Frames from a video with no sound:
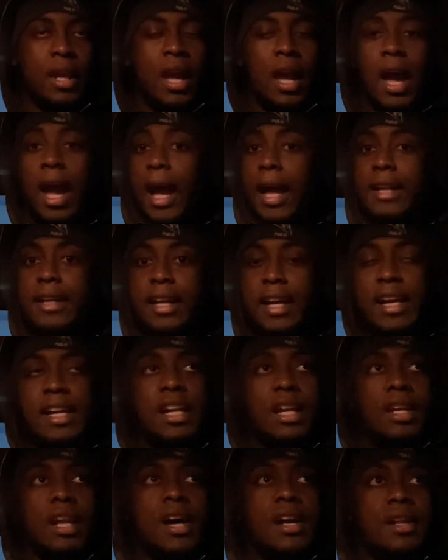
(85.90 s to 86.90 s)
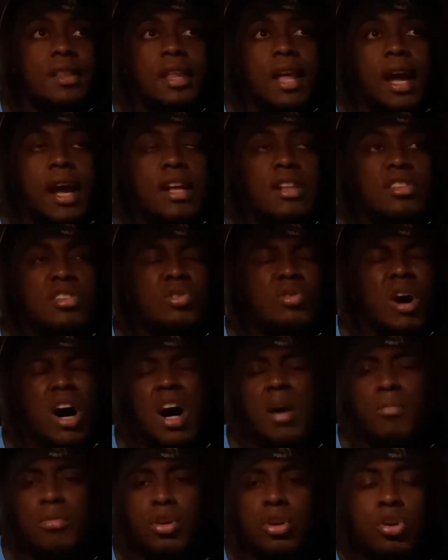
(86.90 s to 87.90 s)
And then another guarantee
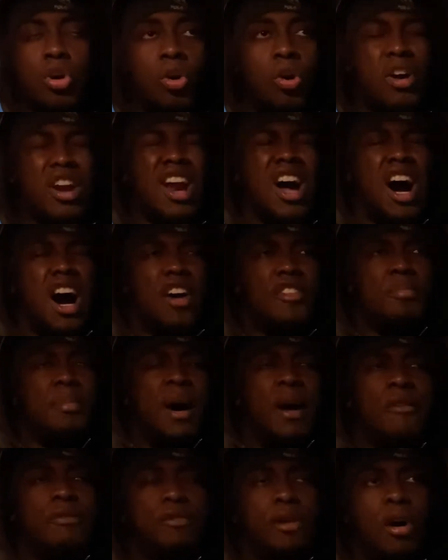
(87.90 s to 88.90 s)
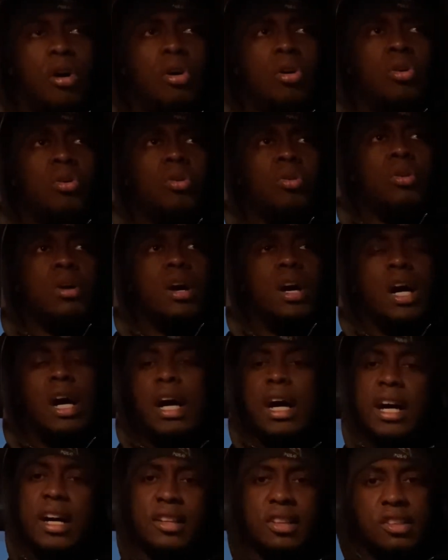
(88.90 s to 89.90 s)
I'm recording off my phone
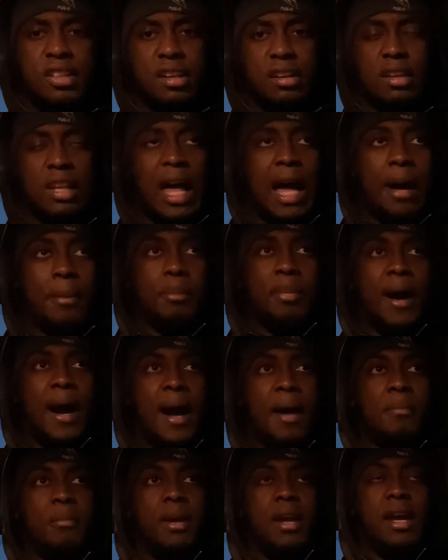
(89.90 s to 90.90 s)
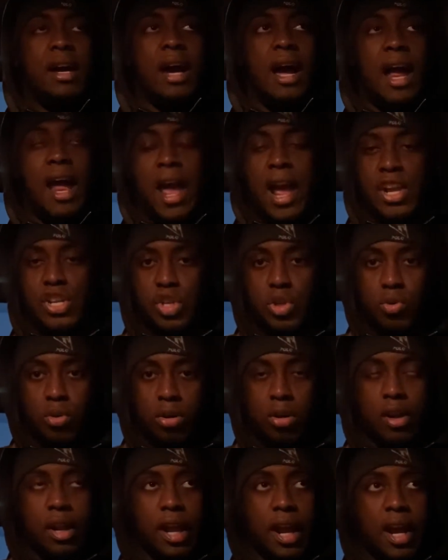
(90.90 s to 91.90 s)
until I buy me an actual
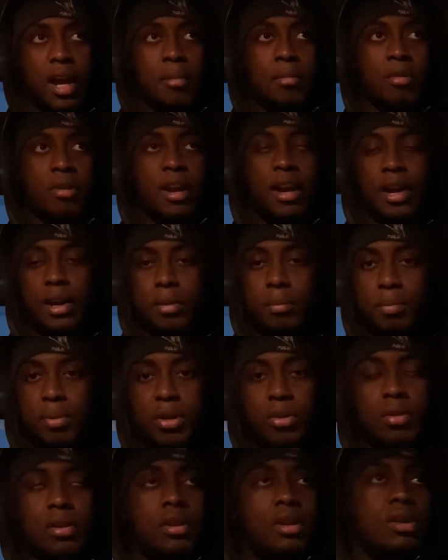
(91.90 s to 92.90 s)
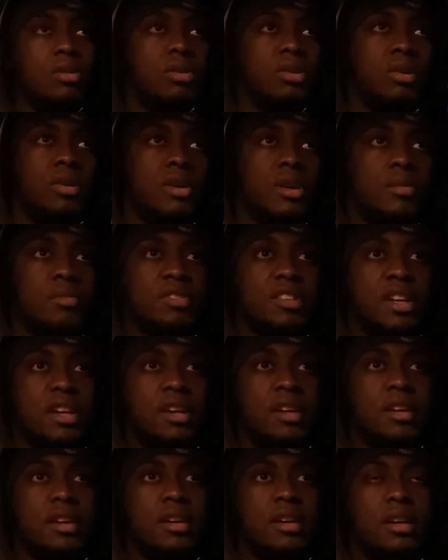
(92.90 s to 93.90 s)
camera and computer. You know what I'm
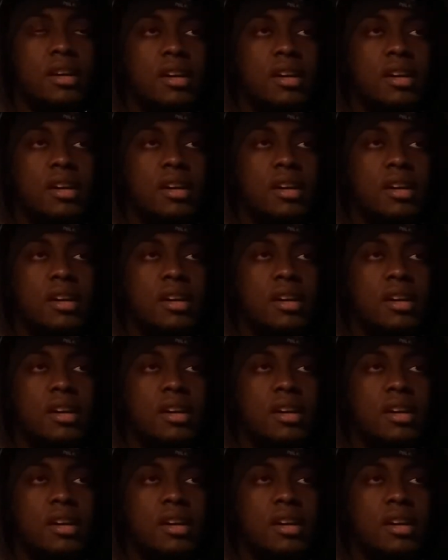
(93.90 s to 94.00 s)
saying?